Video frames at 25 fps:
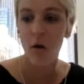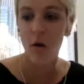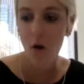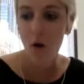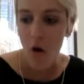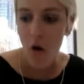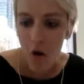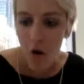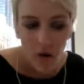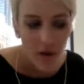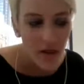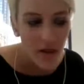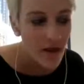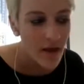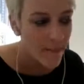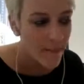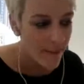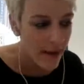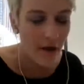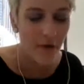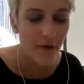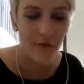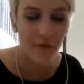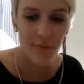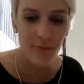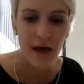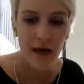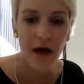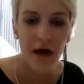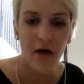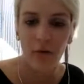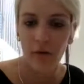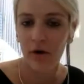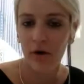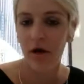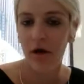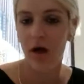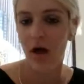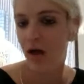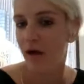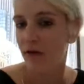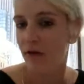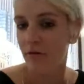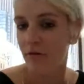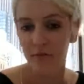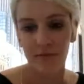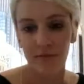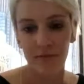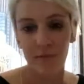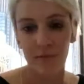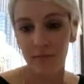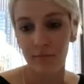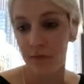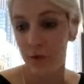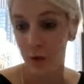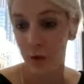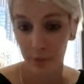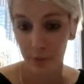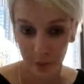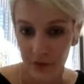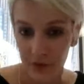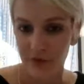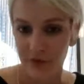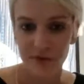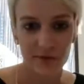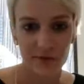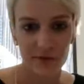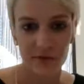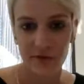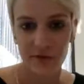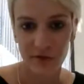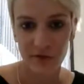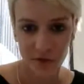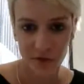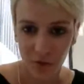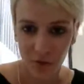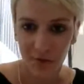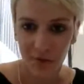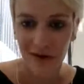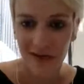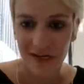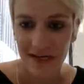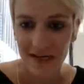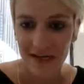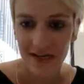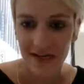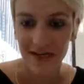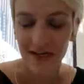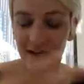all about the power of your personal story